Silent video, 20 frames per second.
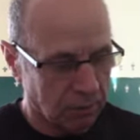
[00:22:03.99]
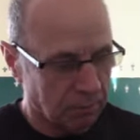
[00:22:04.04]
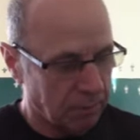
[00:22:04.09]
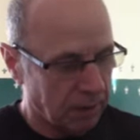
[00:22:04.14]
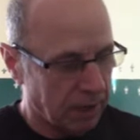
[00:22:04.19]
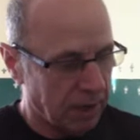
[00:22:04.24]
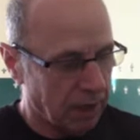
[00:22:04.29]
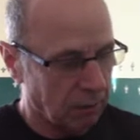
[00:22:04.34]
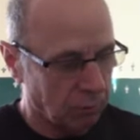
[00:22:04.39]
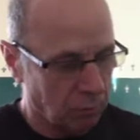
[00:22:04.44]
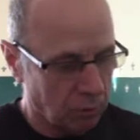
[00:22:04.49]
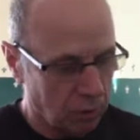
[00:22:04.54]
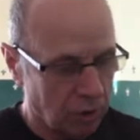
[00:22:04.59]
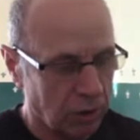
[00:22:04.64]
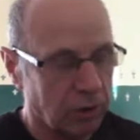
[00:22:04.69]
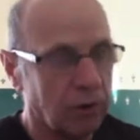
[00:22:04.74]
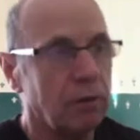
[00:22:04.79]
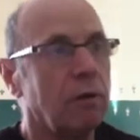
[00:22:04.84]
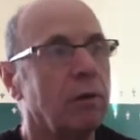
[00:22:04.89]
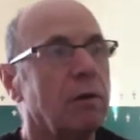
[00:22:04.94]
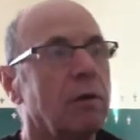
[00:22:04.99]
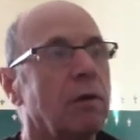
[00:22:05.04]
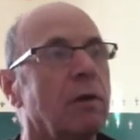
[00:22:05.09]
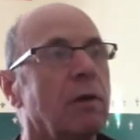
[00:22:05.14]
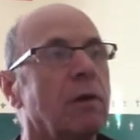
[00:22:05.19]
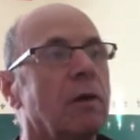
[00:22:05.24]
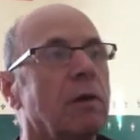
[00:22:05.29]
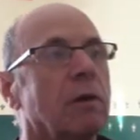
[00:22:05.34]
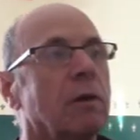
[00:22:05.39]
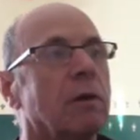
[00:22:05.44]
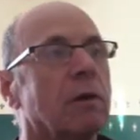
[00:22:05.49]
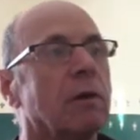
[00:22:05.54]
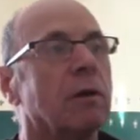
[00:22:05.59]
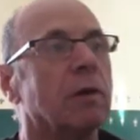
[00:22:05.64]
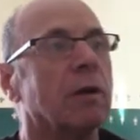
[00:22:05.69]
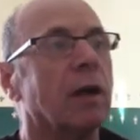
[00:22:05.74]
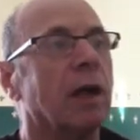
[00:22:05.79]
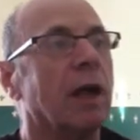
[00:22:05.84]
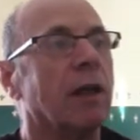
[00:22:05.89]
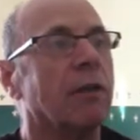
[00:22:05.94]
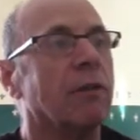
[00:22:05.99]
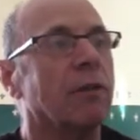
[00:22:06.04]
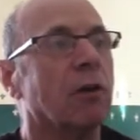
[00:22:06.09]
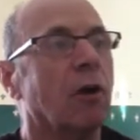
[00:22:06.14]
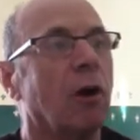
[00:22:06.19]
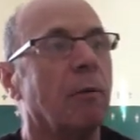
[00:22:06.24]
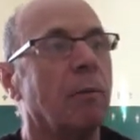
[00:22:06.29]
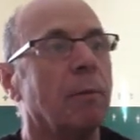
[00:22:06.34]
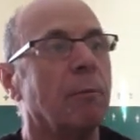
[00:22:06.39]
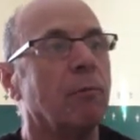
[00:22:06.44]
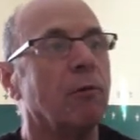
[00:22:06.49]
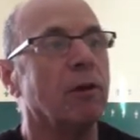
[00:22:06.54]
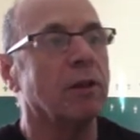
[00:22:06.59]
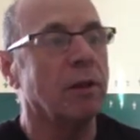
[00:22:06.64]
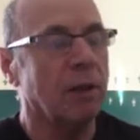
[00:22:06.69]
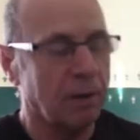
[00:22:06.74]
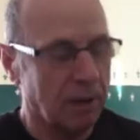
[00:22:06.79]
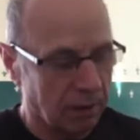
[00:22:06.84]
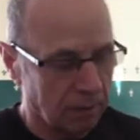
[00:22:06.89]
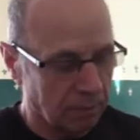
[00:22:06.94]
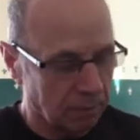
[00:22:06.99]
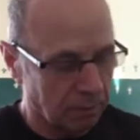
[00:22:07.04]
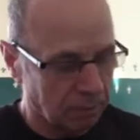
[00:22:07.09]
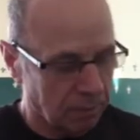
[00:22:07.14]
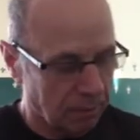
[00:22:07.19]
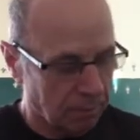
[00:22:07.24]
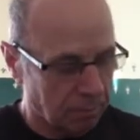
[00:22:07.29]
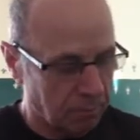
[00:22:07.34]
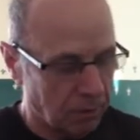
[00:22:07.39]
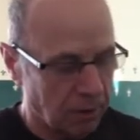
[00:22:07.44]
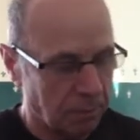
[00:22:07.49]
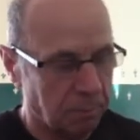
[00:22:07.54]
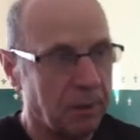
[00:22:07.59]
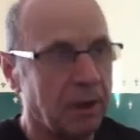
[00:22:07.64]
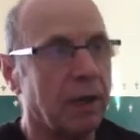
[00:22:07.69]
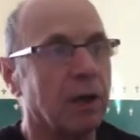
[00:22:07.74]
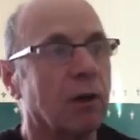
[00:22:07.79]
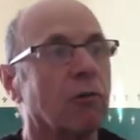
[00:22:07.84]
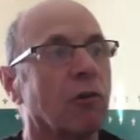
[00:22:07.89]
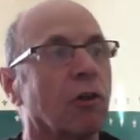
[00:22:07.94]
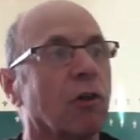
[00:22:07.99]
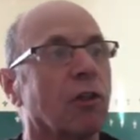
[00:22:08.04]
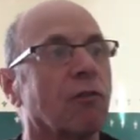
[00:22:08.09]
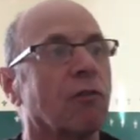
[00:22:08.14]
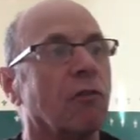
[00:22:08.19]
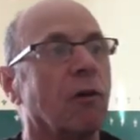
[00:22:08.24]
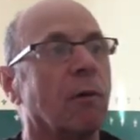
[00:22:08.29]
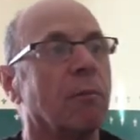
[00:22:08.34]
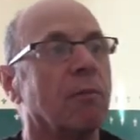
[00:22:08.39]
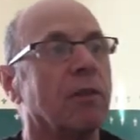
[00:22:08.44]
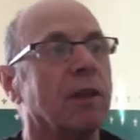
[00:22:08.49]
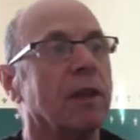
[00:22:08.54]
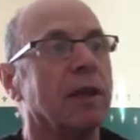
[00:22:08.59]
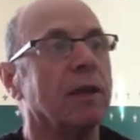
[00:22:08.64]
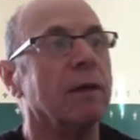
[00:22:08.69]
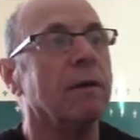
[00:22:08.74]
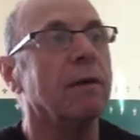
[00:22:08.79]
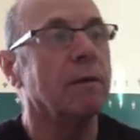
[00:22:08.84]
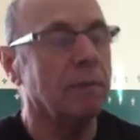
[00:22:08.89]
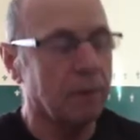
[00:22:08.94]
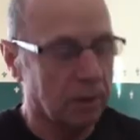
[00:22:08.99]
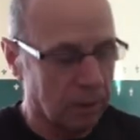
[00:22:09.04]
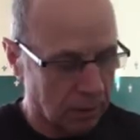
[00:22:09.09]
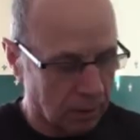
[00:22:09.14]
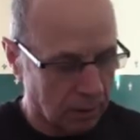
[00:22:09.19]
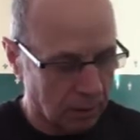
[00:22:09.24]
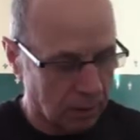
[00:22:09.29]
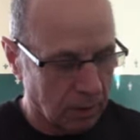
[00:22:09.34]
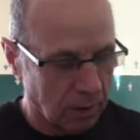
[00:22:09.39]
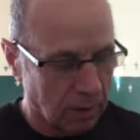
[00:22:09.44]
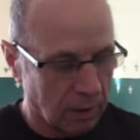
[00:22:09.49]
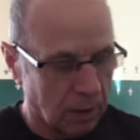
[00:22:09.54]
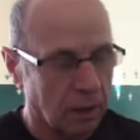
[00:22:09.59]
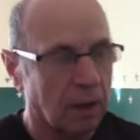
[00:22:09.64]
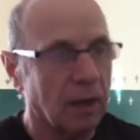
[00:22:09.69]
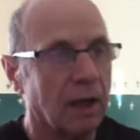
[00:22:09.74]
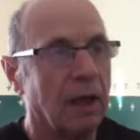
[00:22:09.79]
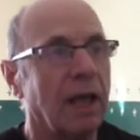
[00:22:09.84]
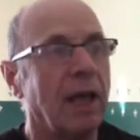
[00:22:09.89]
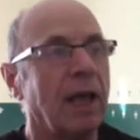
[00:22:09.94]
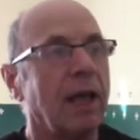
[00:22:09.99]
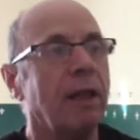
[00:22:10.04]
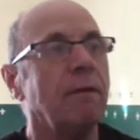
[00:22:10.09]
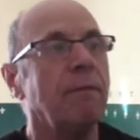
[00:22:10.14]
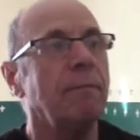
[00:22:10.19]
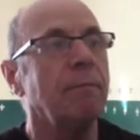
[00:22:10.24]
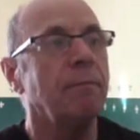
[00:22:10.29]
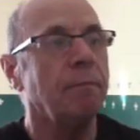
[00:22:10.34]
BL1 and comma bring the B across from the hen,